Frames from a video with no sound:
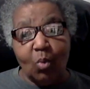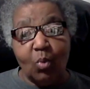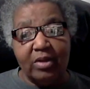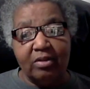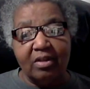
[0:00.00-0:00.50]

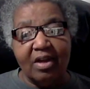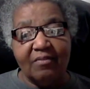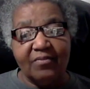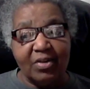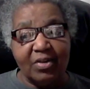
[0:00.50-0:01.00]
will
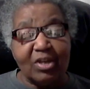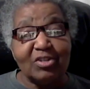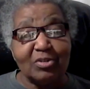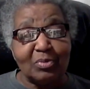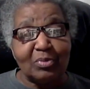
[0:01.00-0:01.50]
very
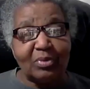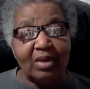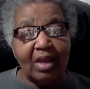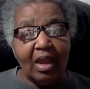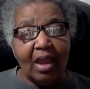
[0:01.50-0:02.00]
soon.
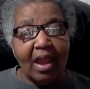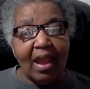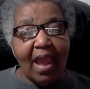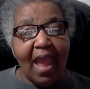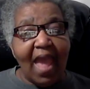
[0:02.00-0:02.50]

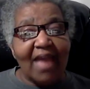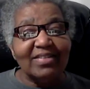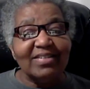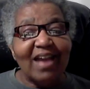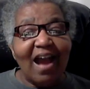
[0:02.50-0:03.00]
And
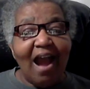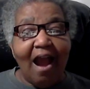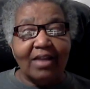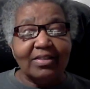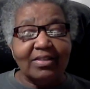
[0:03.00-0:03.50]
And
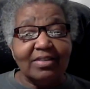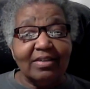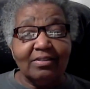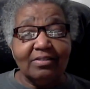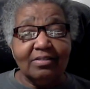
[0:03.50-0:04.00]

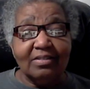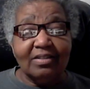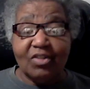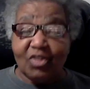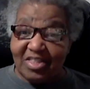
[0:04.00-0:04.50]
until
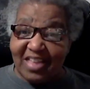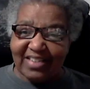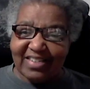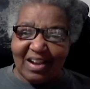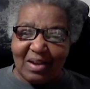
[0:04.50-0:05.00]
the
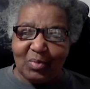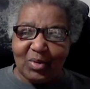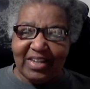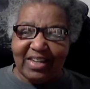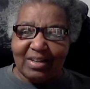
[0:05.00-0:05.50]
next time
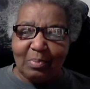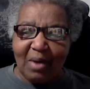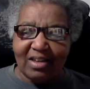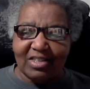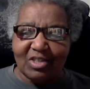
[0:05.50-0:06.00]
we get a
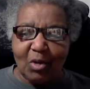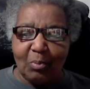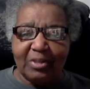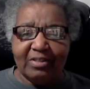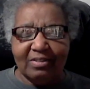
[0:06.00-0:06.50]
box to
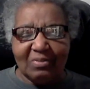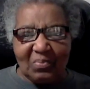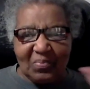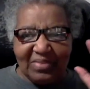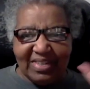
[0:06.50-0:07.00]
open,
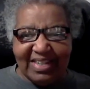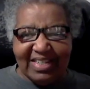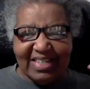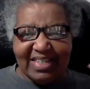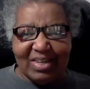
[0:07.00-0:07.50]

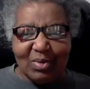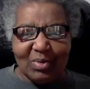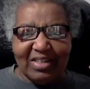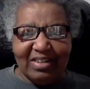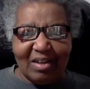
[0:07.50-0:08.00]
see you
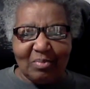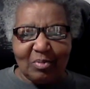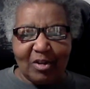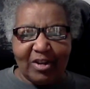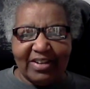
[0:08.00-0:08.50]
in the
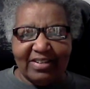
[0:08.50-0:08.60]
library.